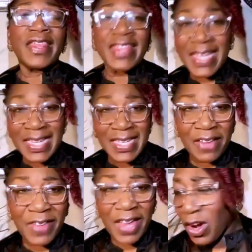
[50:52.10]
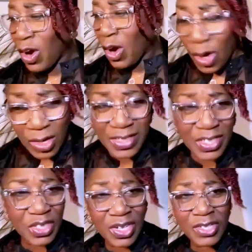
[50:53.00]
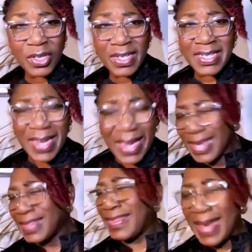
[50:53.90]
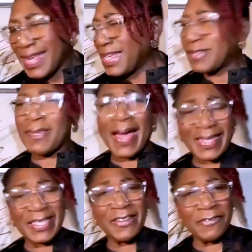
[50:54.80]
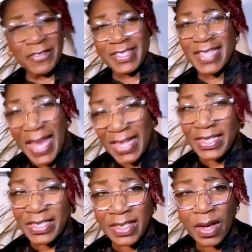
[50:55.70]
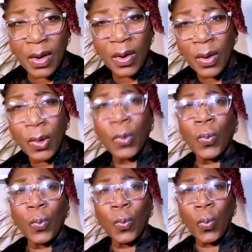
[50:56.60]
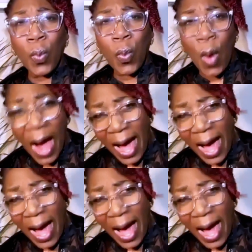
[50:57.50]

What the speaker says: things I've ever heard to start your day. That is magnificent. Wow.